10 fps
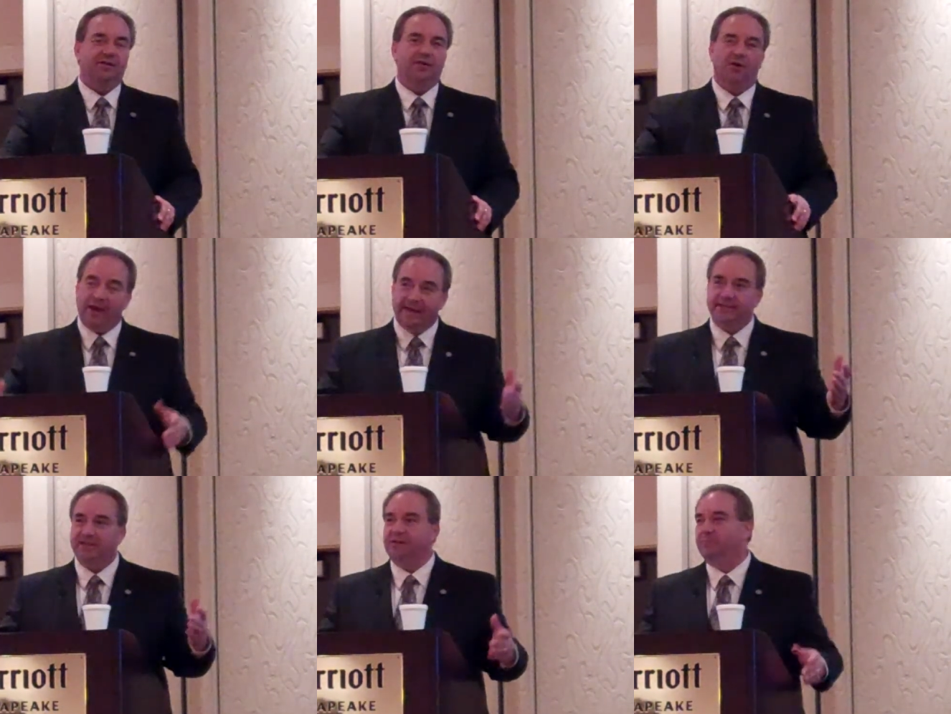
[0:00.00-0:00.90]
You know,
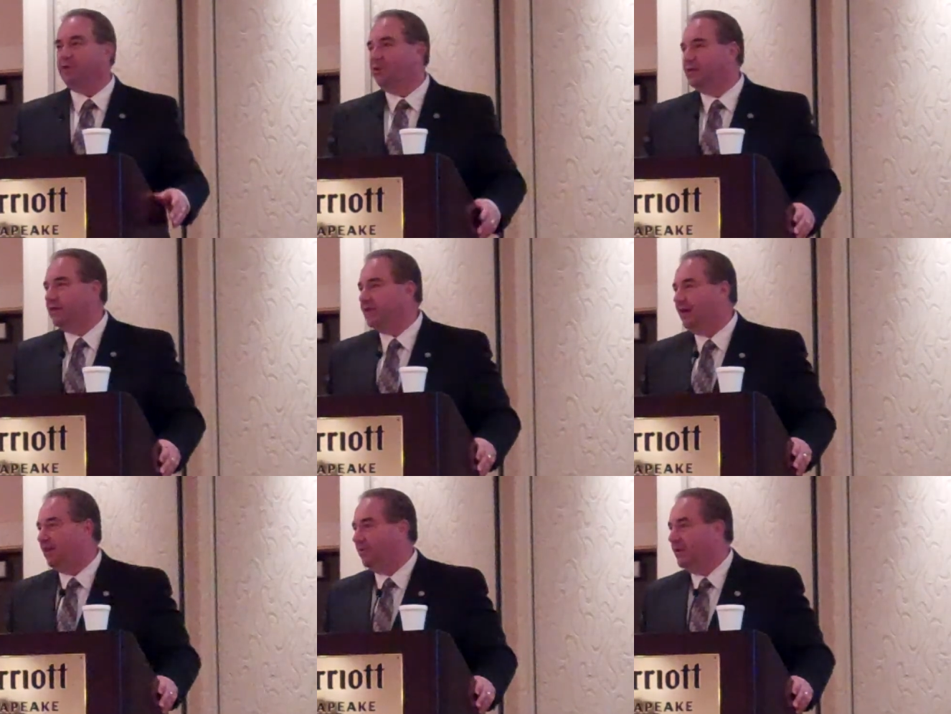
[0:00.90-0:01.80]
$18 billion
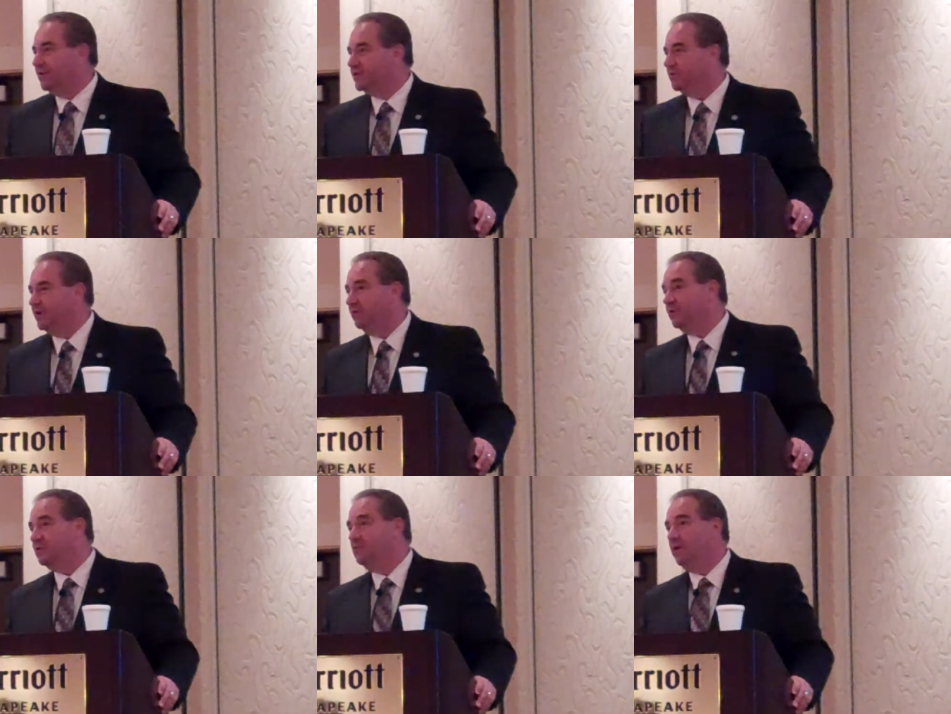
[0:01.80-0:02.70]
industry,
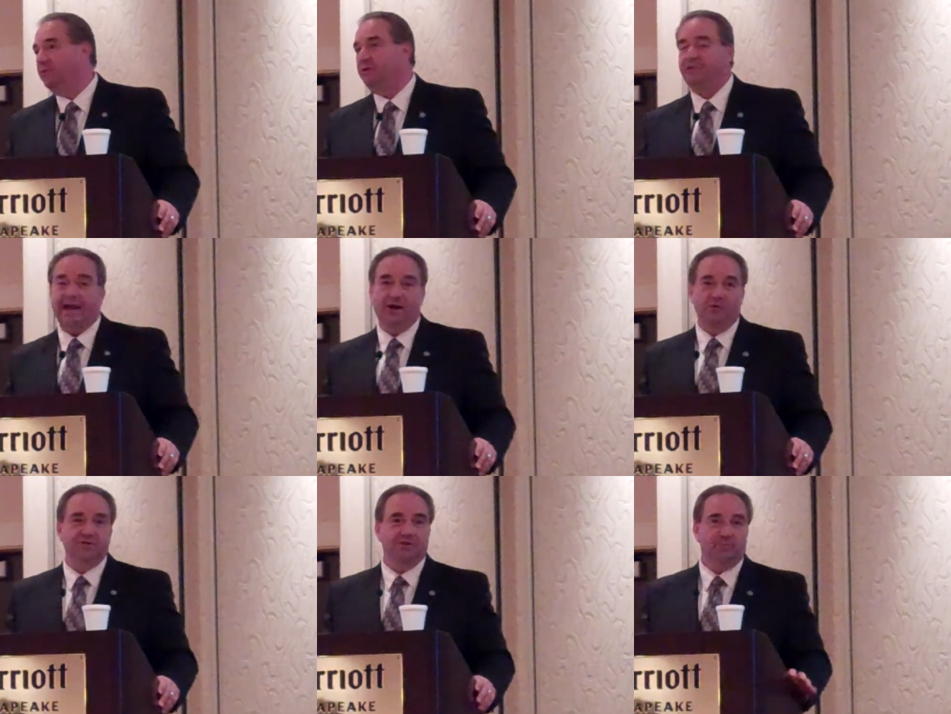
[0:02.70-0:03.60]
over
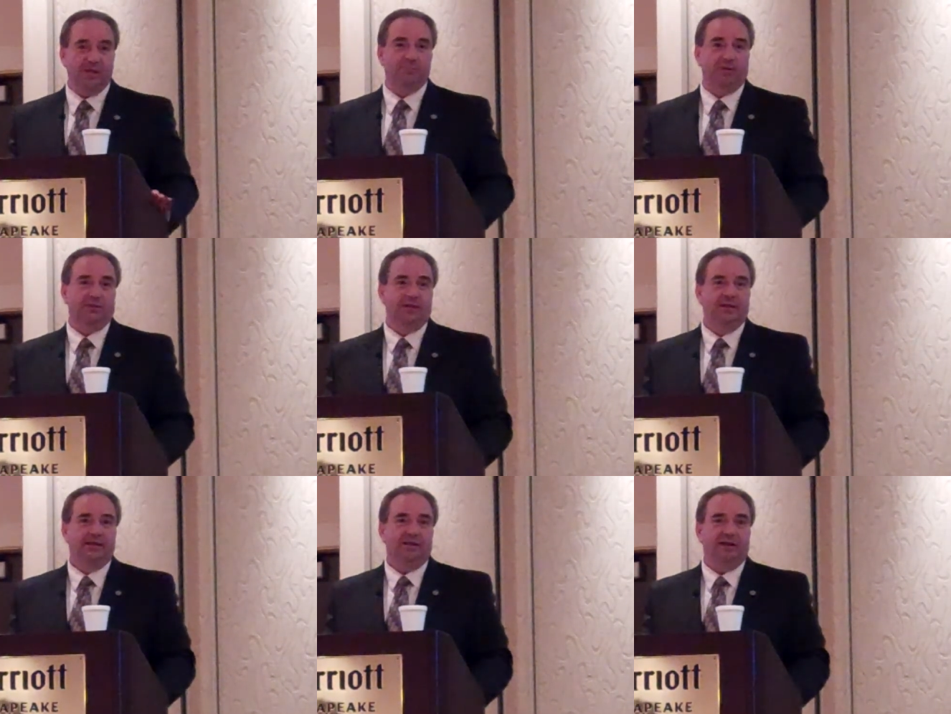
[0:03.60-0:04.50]
200,000 people
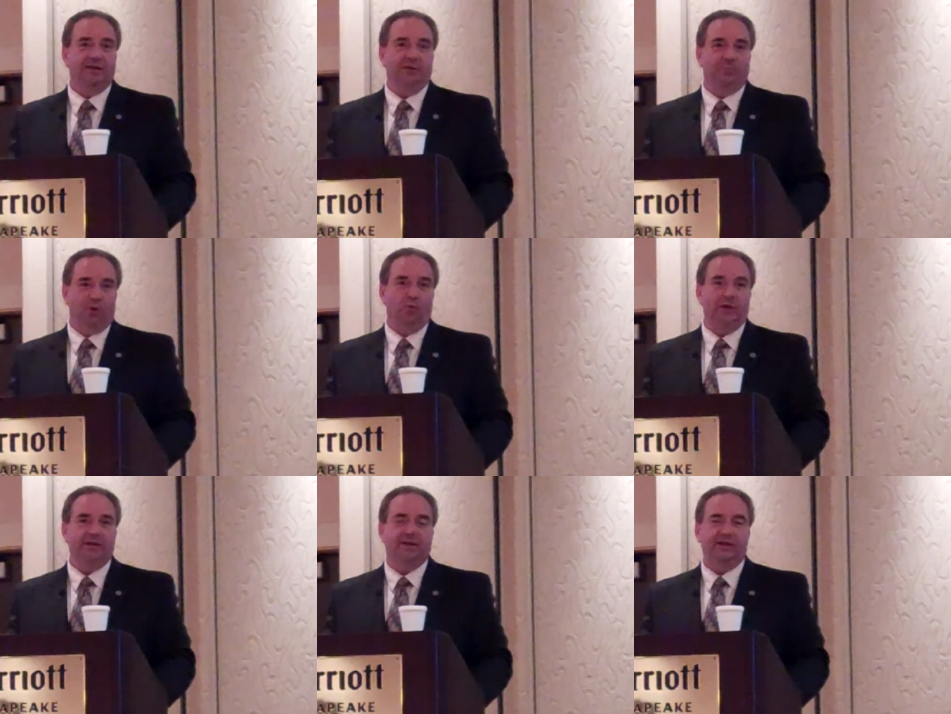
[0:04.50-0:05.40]

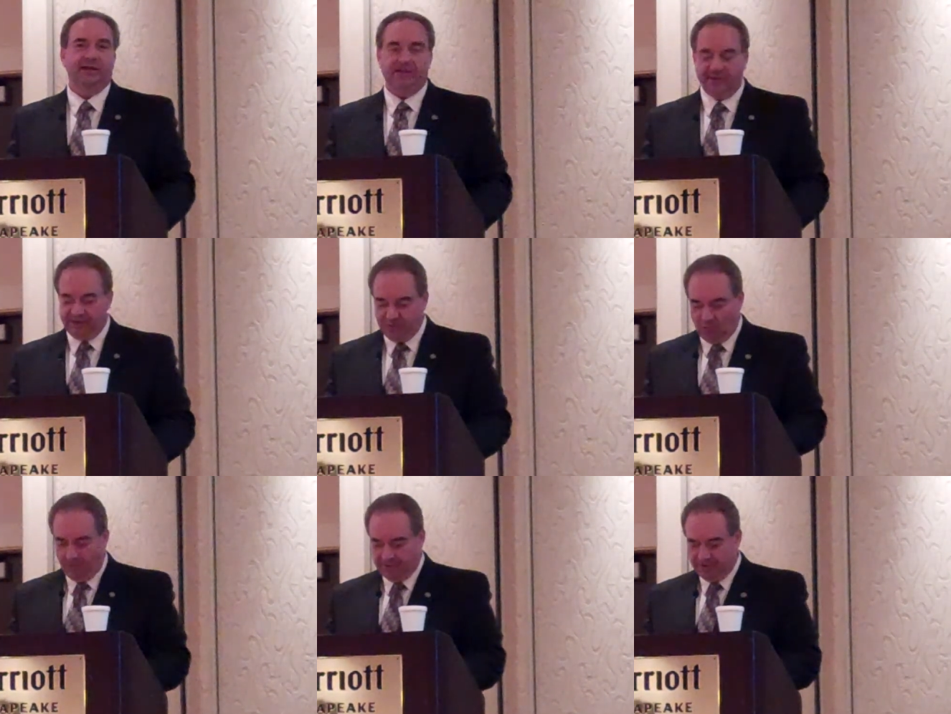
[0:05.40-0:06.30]
employed in
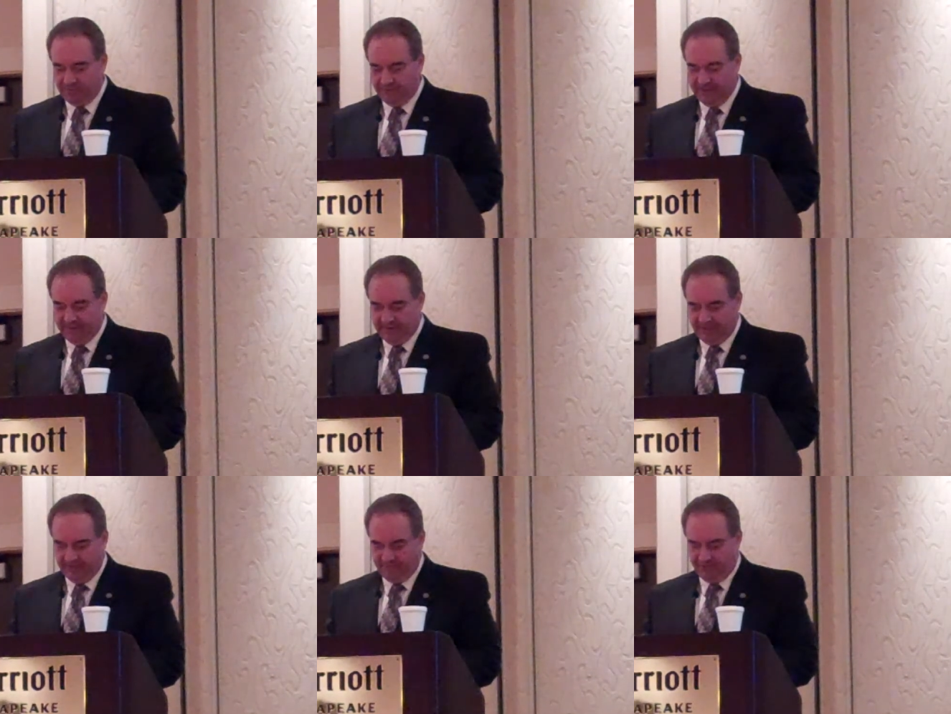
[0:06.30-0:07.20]
tourism
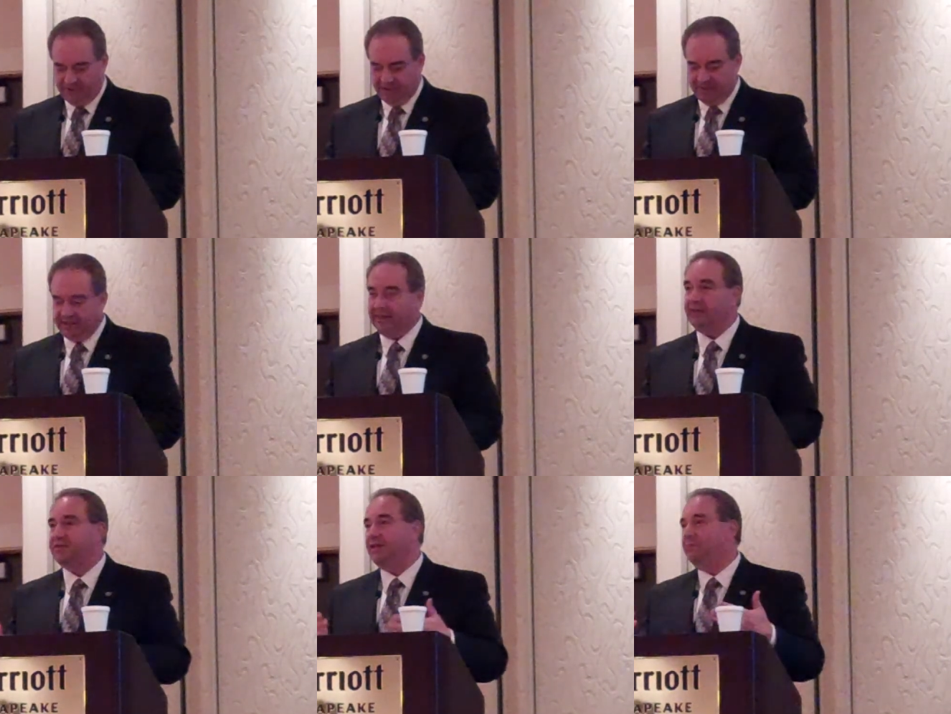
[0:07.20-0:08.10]
in Virginia. It
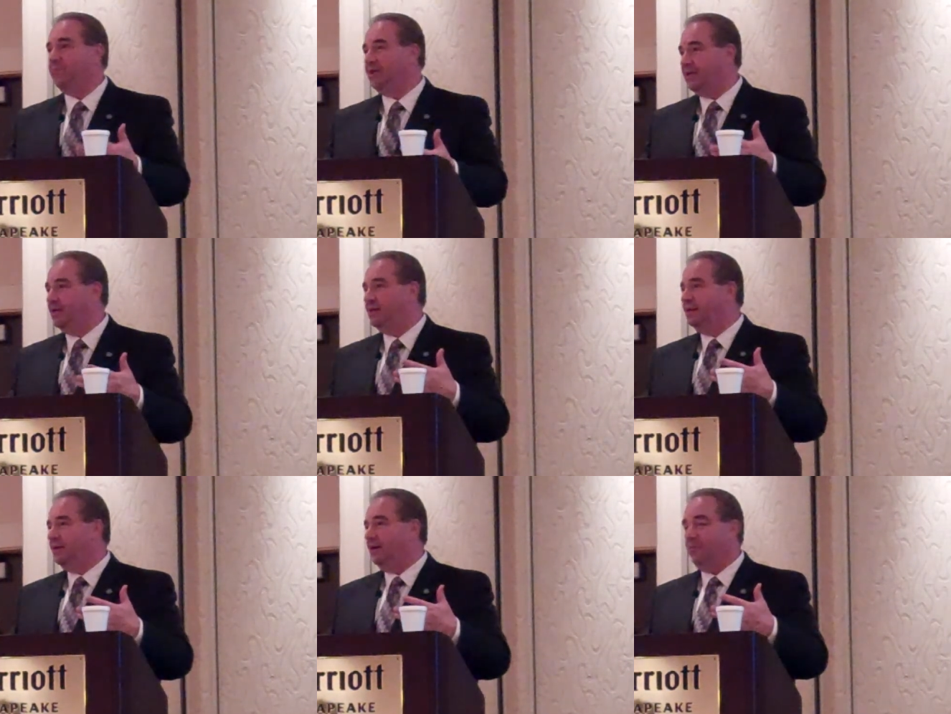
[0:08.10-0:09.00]
is a big
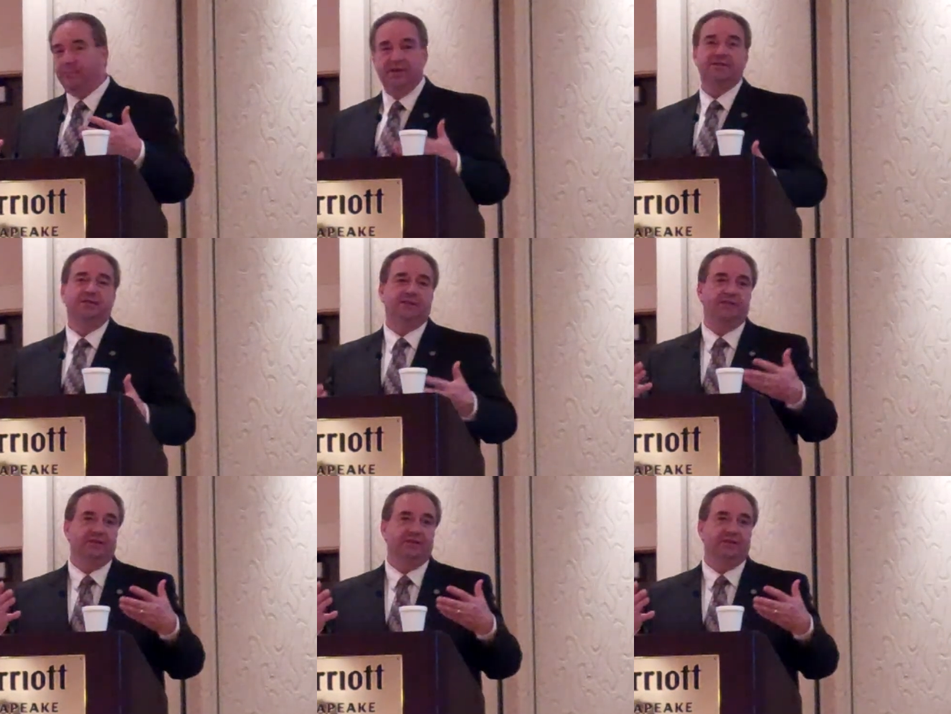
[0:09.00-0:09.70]
business.